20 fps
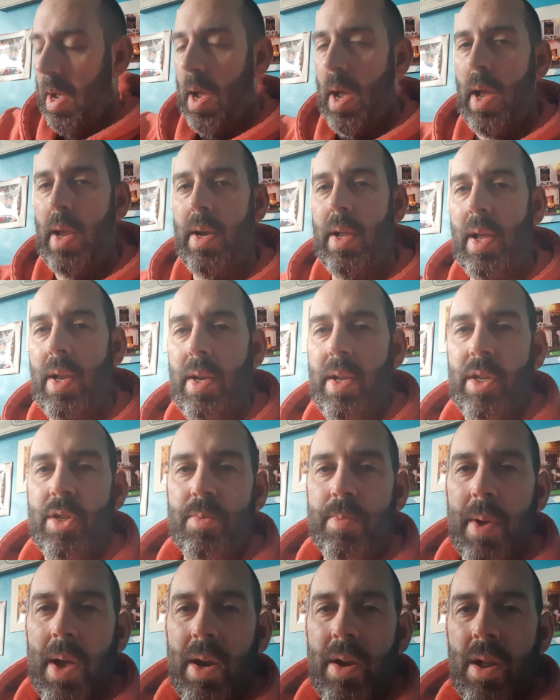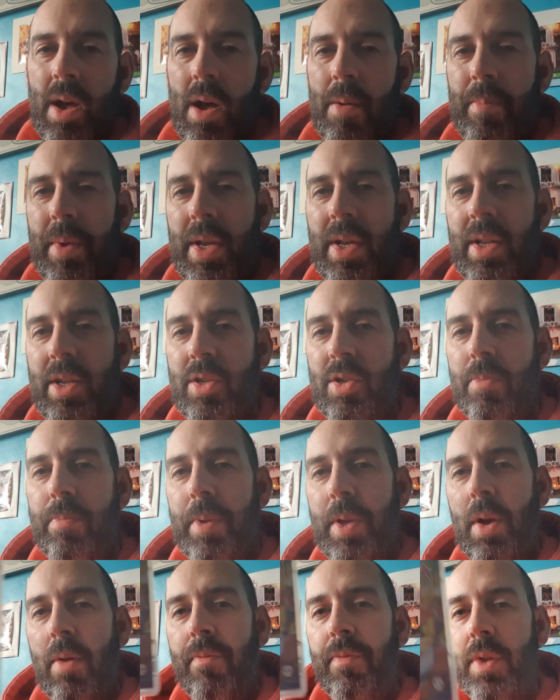And then this one, I mean, this will
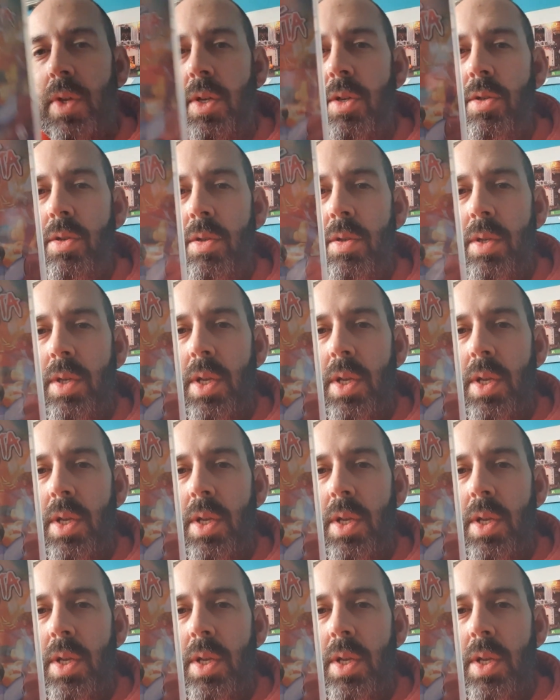be obvious.